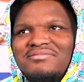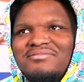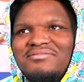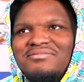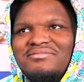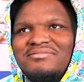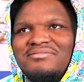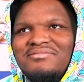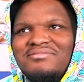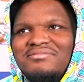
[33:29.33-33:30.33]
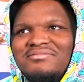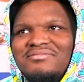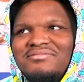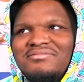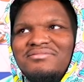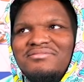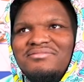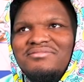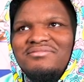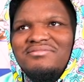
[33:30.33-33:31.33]

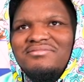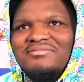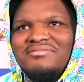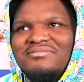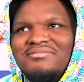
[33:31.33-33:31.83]
The person shown says nothing.